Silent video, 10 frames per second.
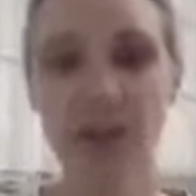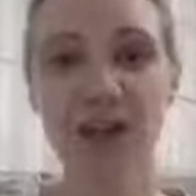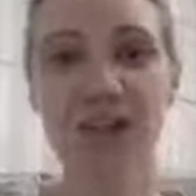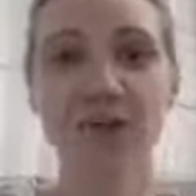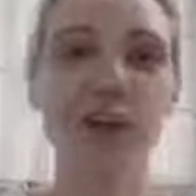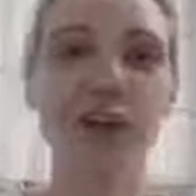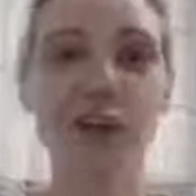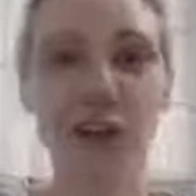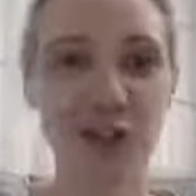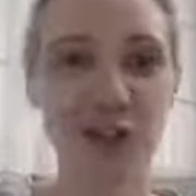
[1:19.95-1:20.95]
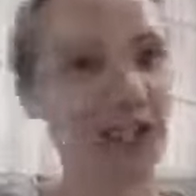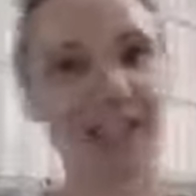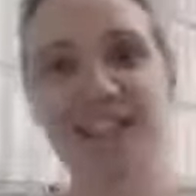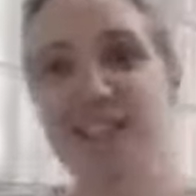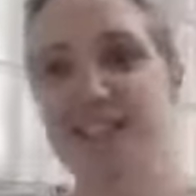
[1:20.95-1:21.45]
as in we can't go to
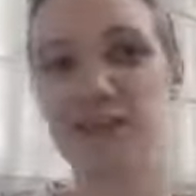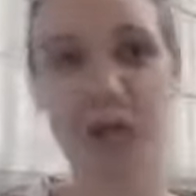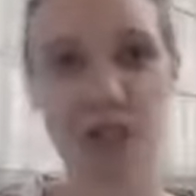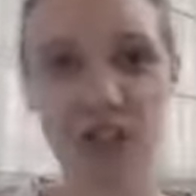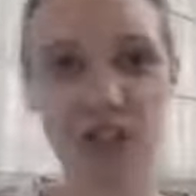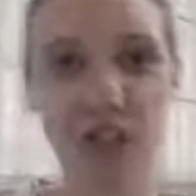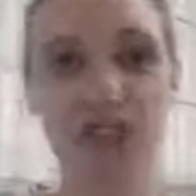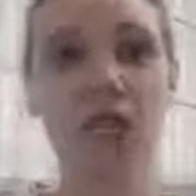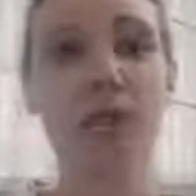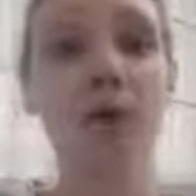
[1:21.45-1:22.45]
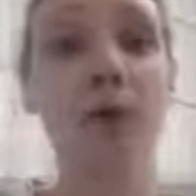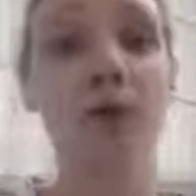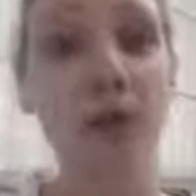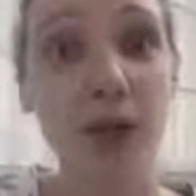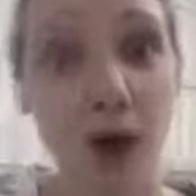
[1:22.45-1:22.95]
places and everywhere's shut, but
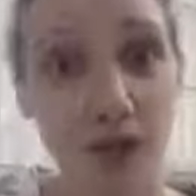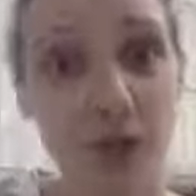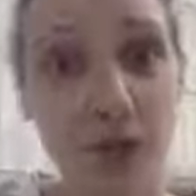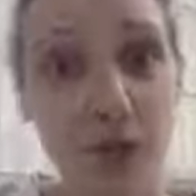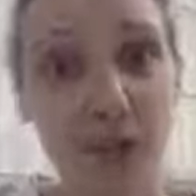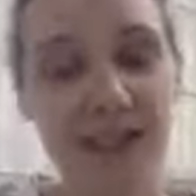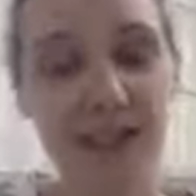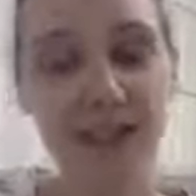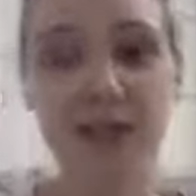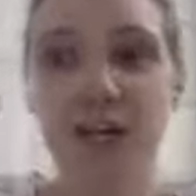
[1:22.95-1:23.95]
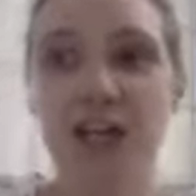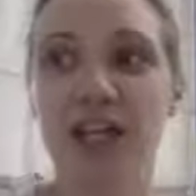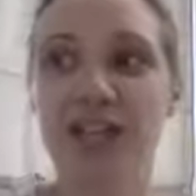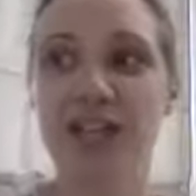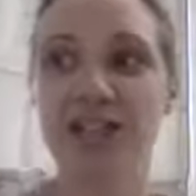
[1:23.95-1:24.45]
because of where we live,
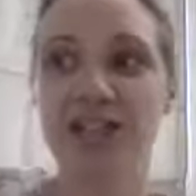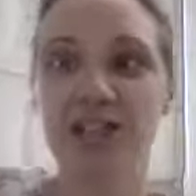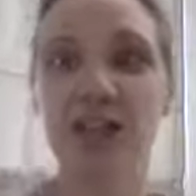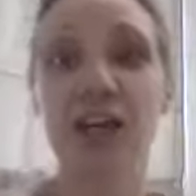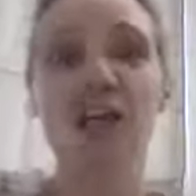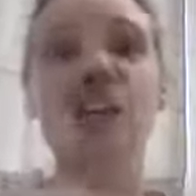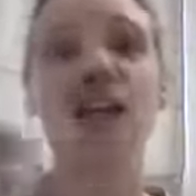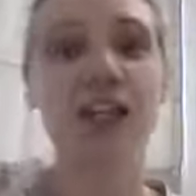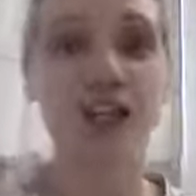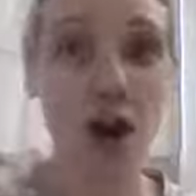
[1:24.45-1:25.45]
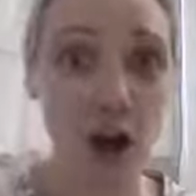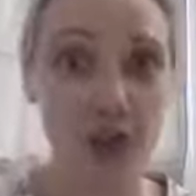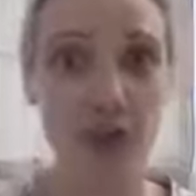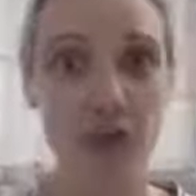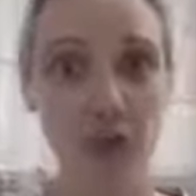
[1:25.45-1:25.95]
there's a shared
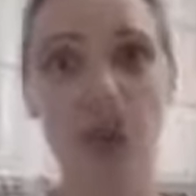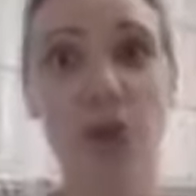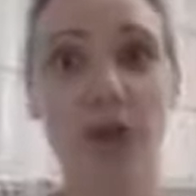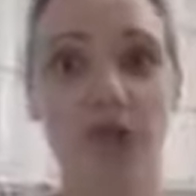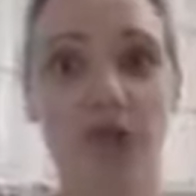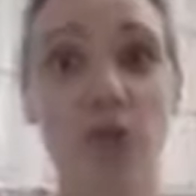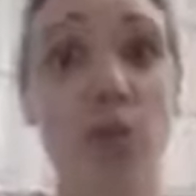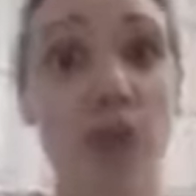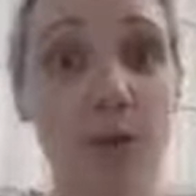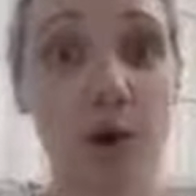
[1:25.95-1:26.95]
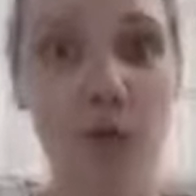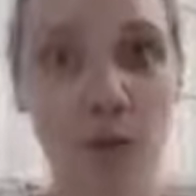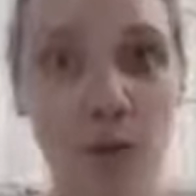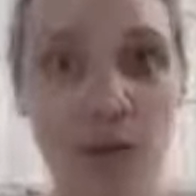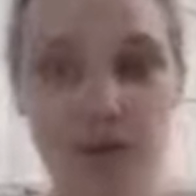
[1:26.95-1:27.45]
garden with all the apartment
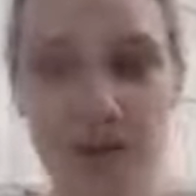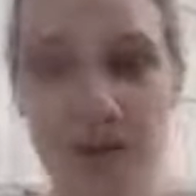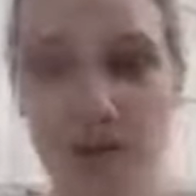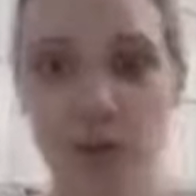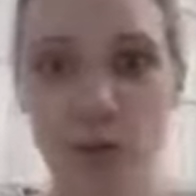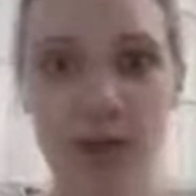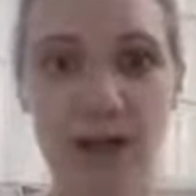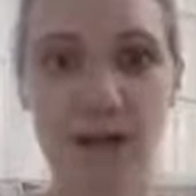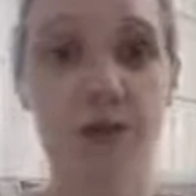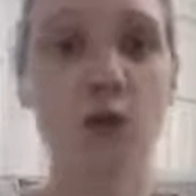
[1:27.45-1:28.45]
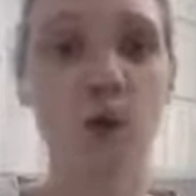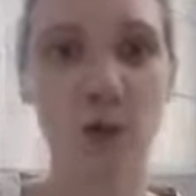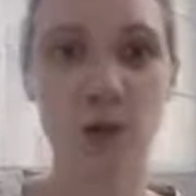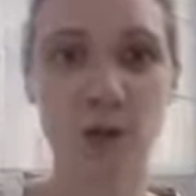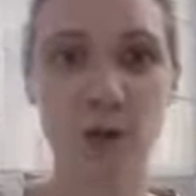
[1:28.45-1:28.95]
blocks. So we have 4
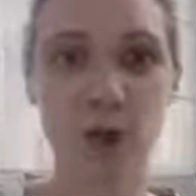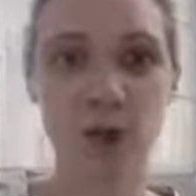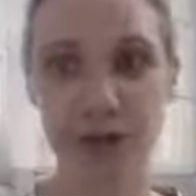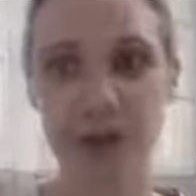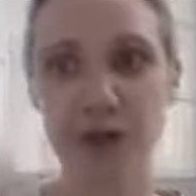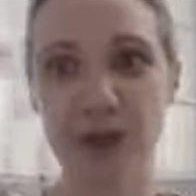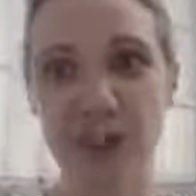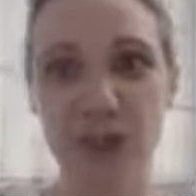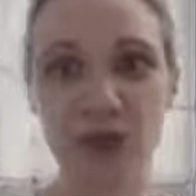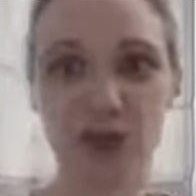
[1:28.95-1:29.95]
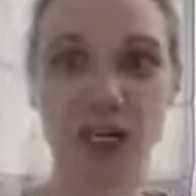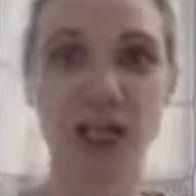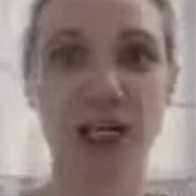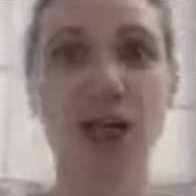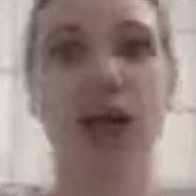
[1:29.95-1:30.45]
apartment blocks on each corner
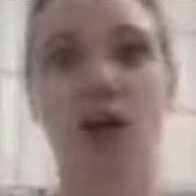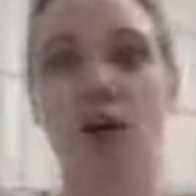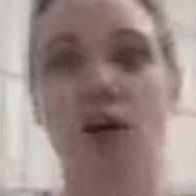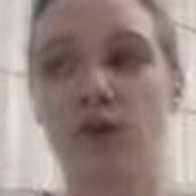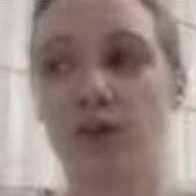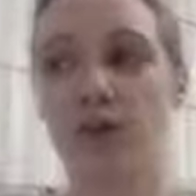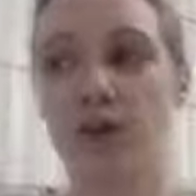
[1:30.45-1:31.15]
of